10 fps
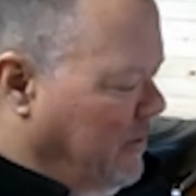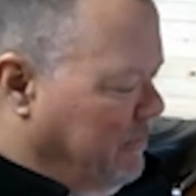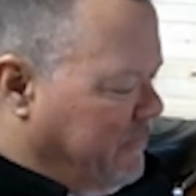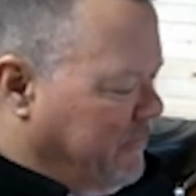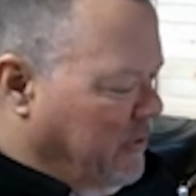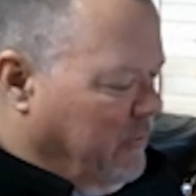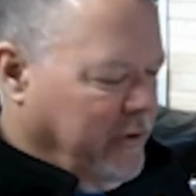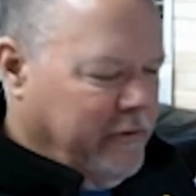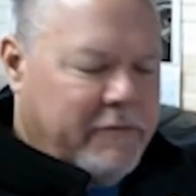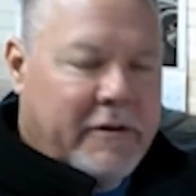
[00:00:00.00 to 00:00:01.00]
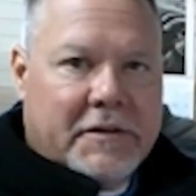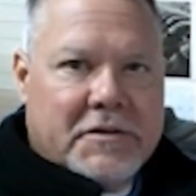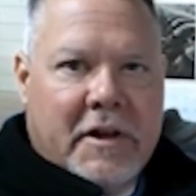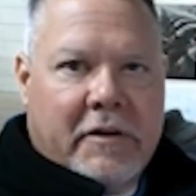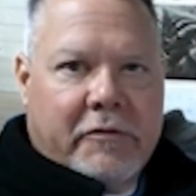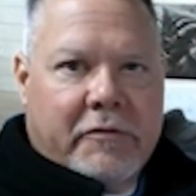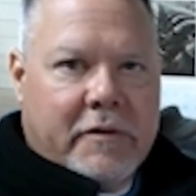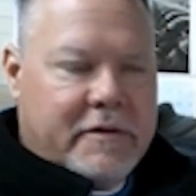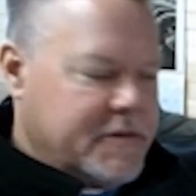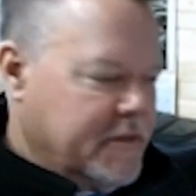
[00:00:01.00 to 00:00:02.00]
Front window felt channels
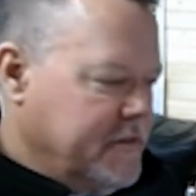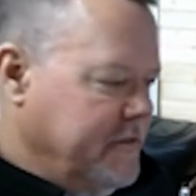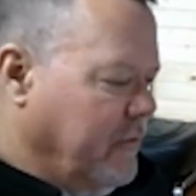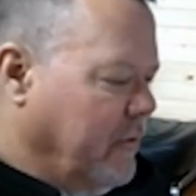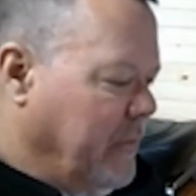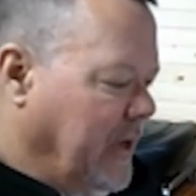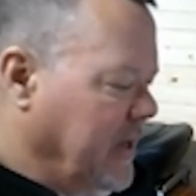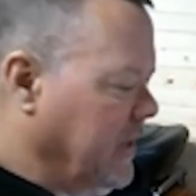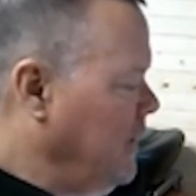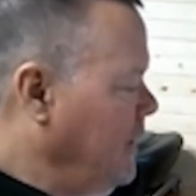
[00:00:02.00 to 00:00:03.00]
for a 64 Bug.